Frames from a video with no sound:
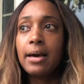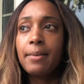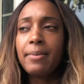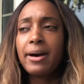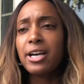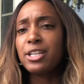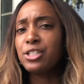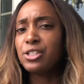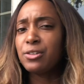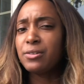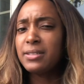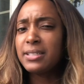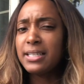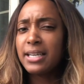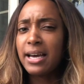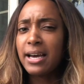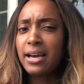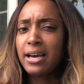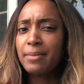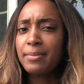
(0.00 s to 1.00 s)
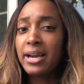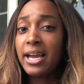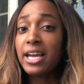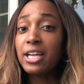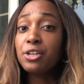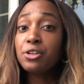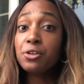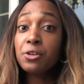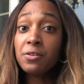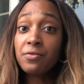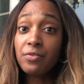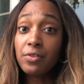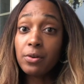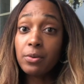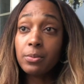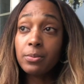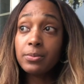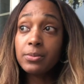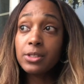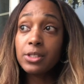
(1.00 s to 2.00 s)
by a certain time. I hadn't heard
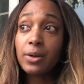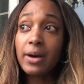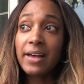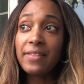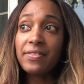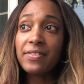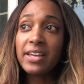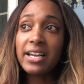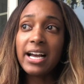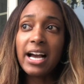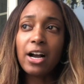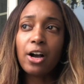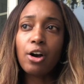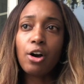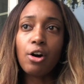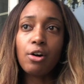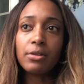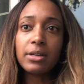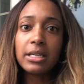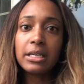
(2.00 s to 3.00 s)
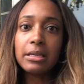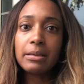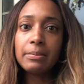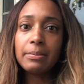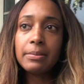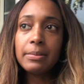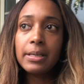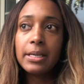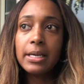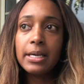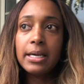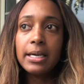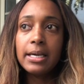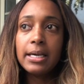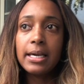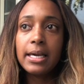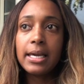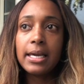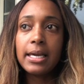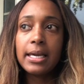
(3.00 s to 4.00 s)
from him, so I think I called him,
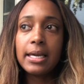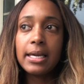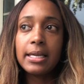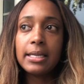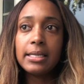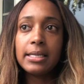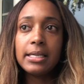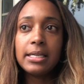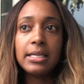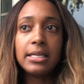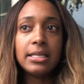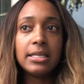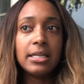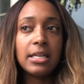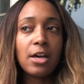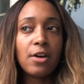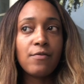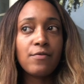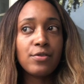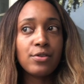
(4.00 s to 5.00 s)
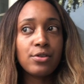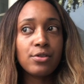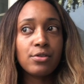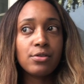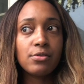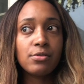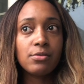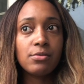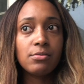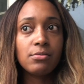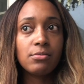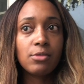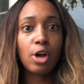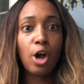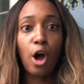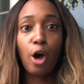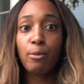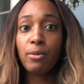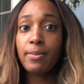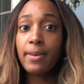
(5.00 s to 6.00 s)
and he never
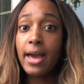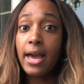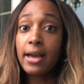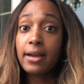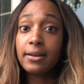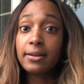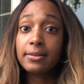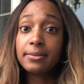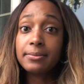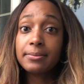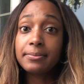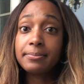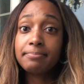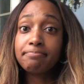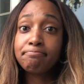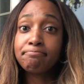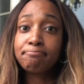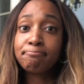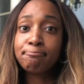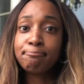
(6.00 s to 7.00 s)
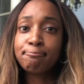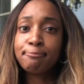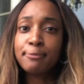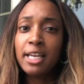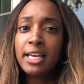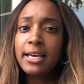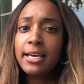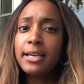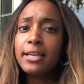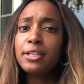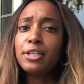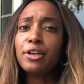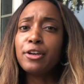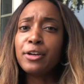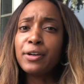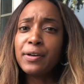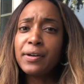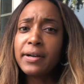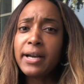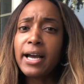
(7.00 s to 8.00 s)
called me back. Your
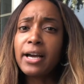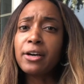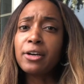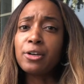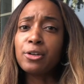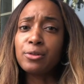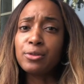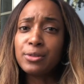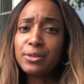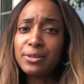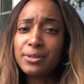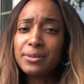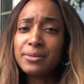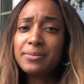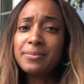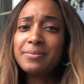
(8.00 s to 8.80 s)
girl got ghost.